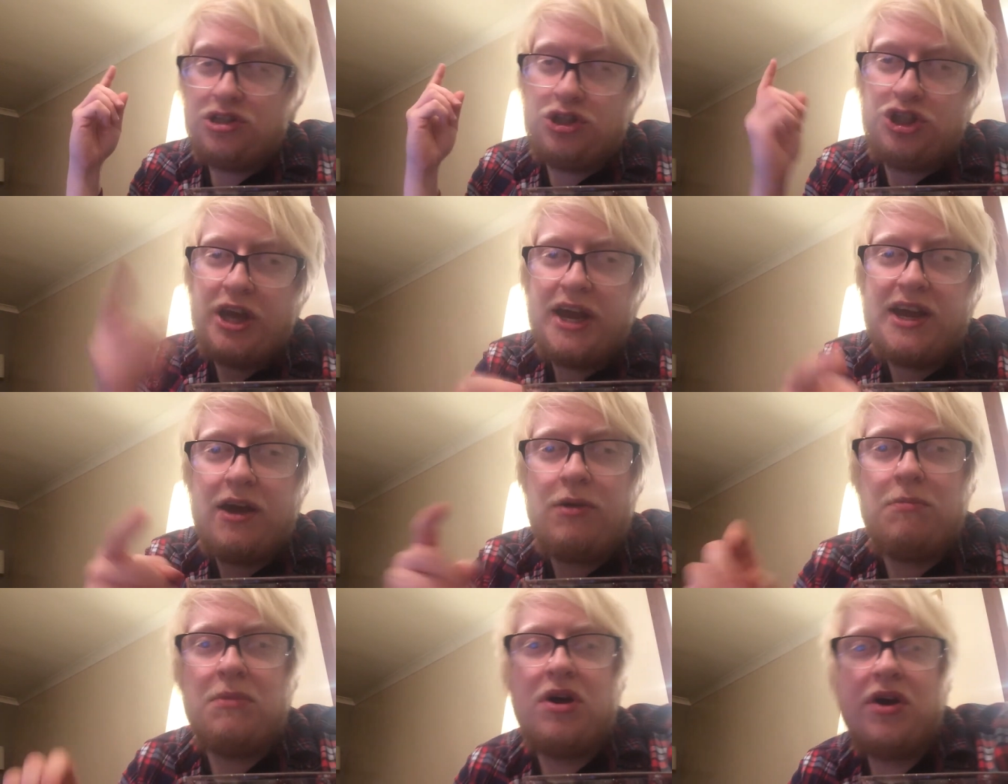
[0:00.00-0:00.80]
Check
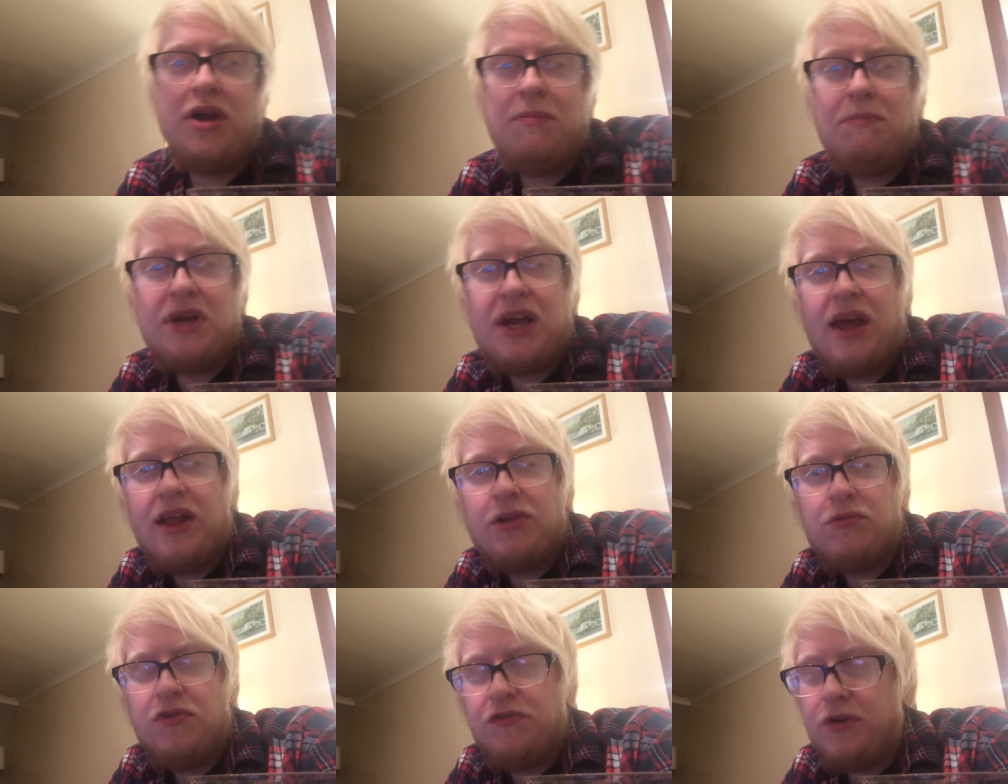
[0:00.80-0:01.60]
out my
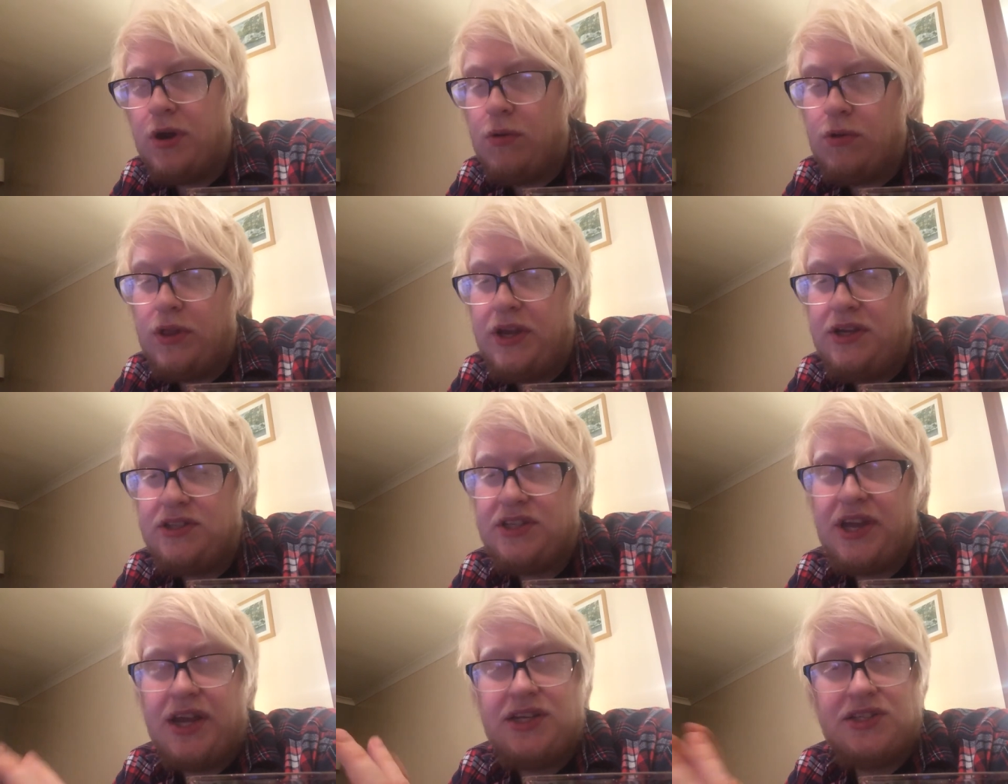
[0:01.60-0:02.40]
Mikkeller referral link
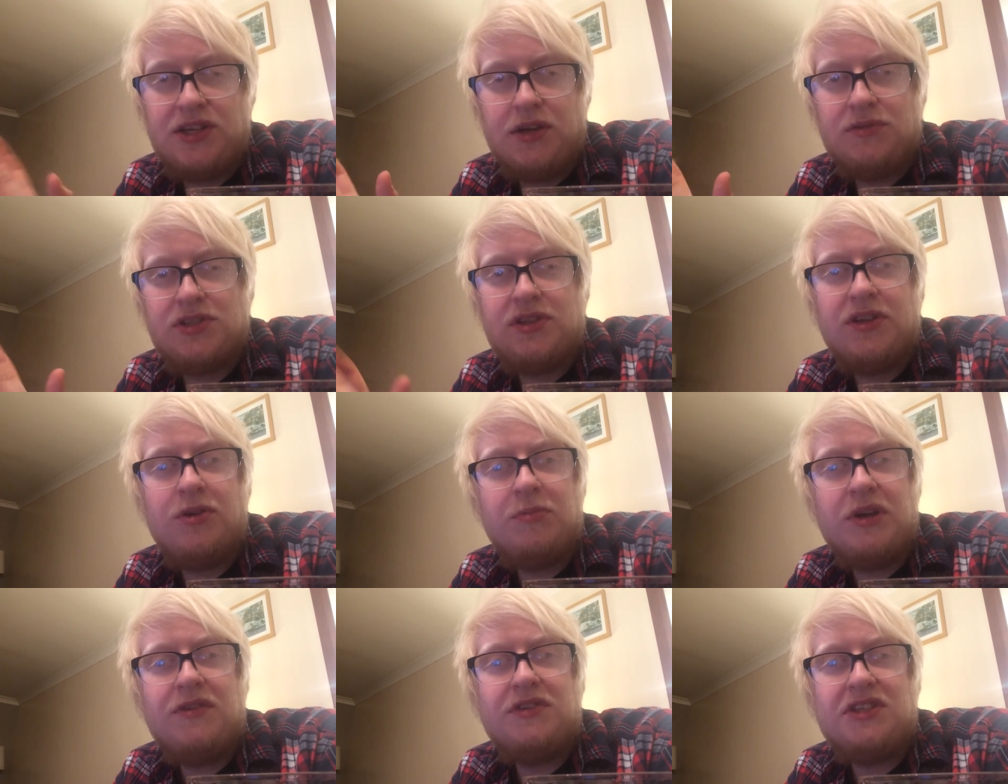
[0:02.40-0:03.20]
to get yourselves a
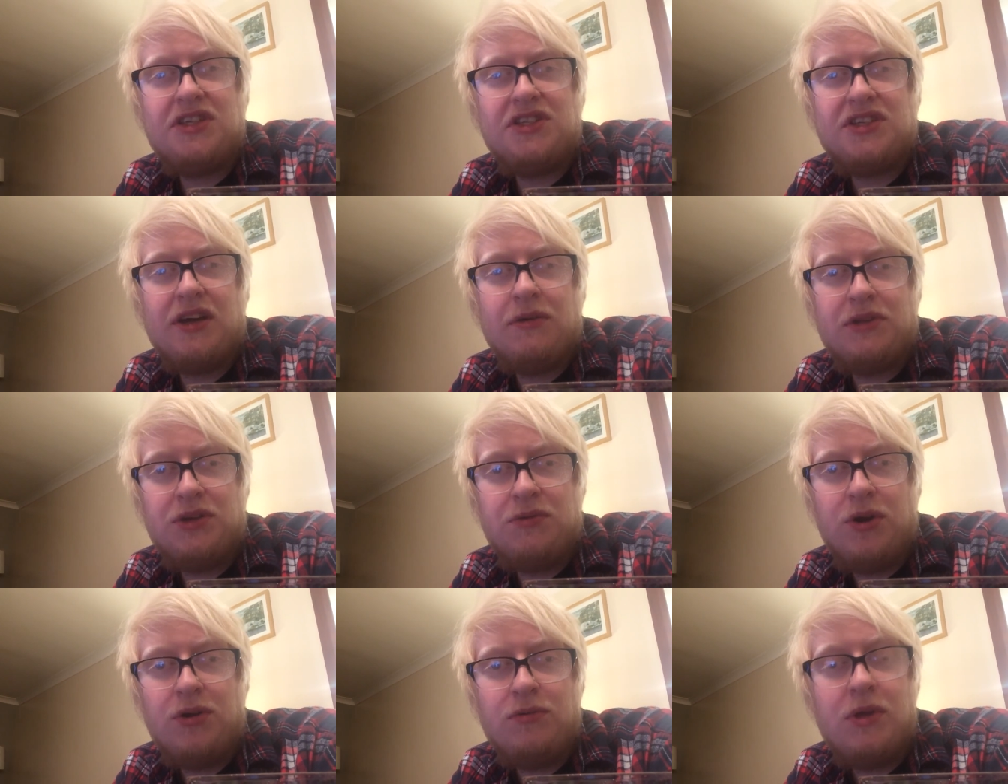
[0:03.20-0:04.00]
little bit of a discount on
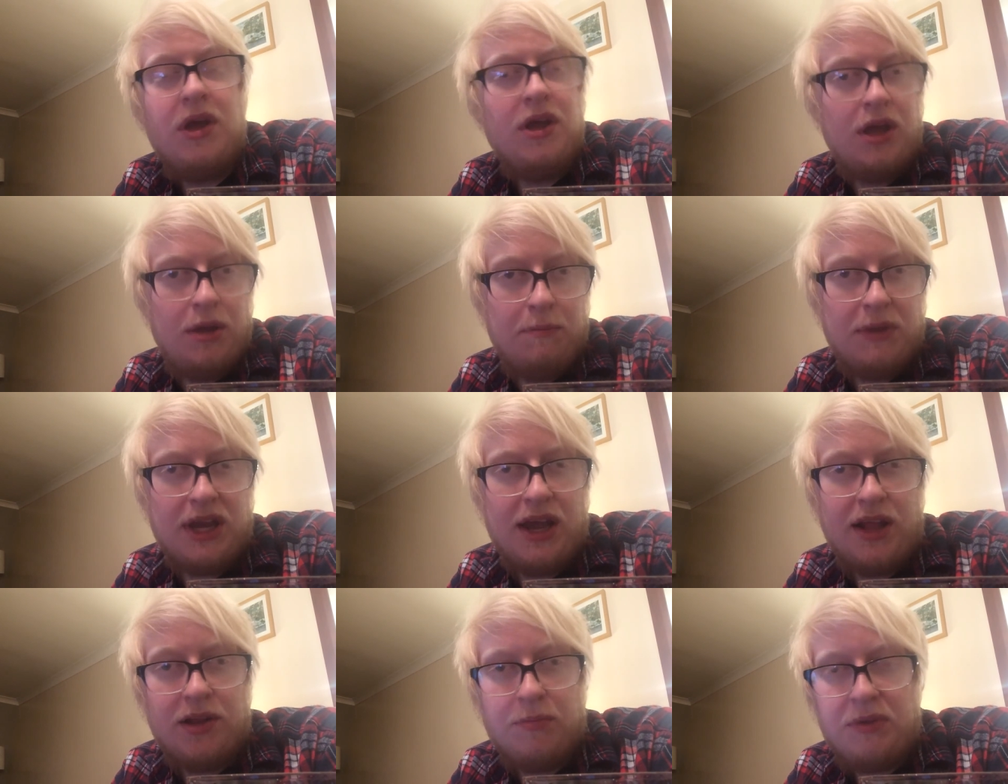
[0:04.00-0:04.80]
your own
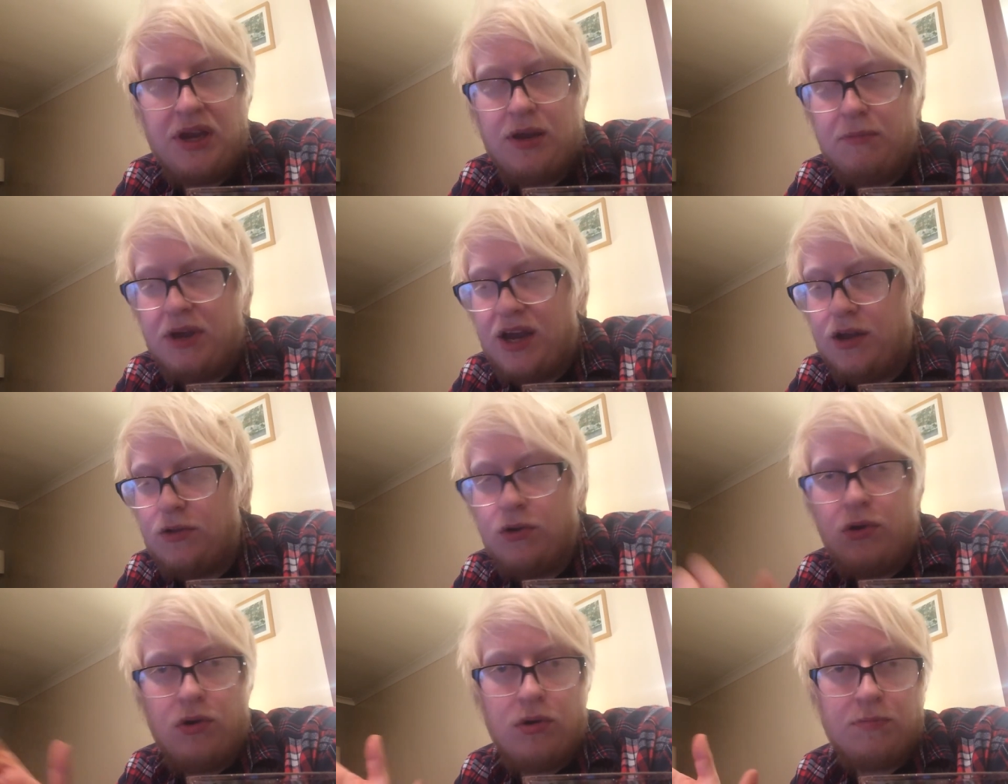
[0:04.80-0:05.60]
Mikkeller beer mail
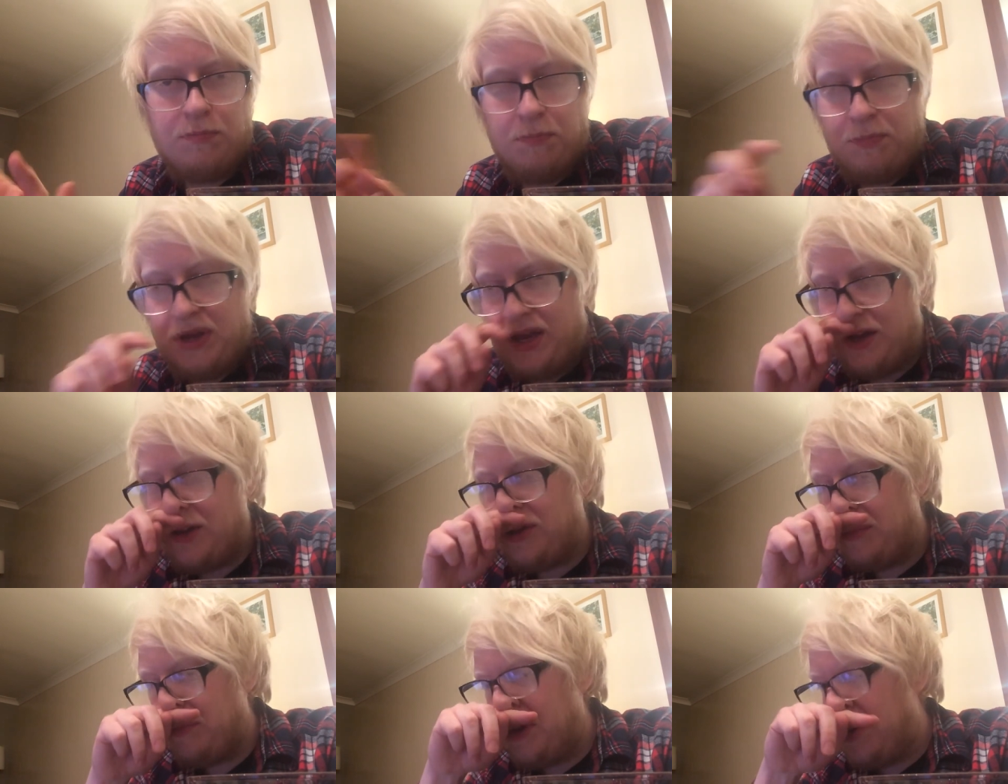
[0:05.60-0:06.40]
or beer
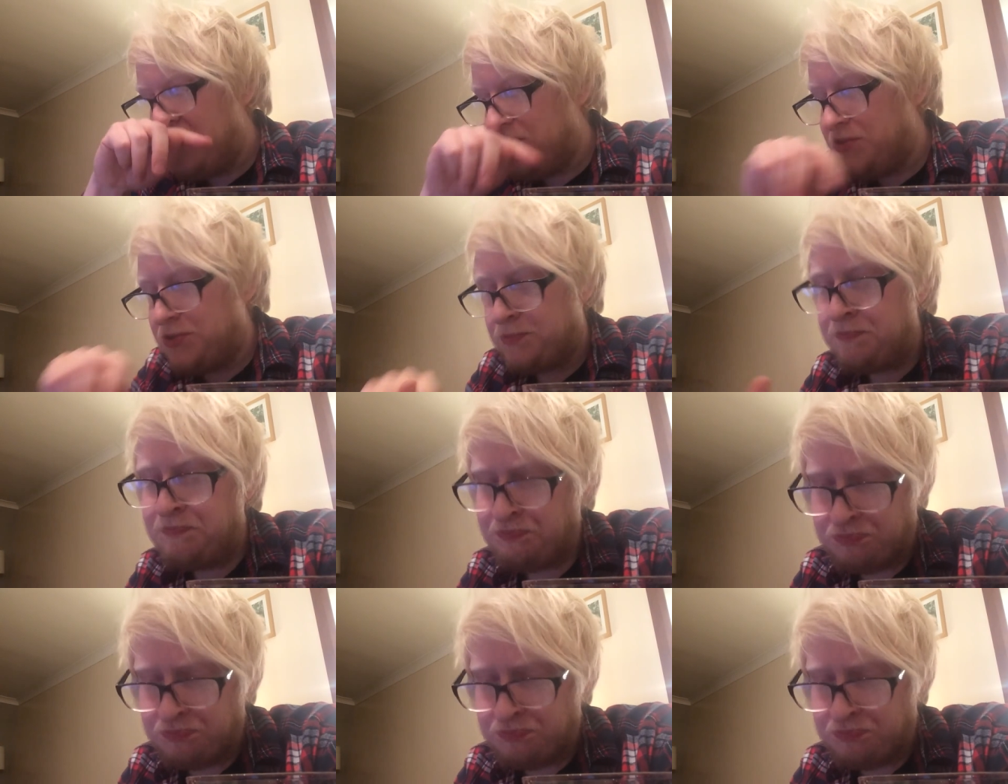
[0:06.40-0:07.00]
club box.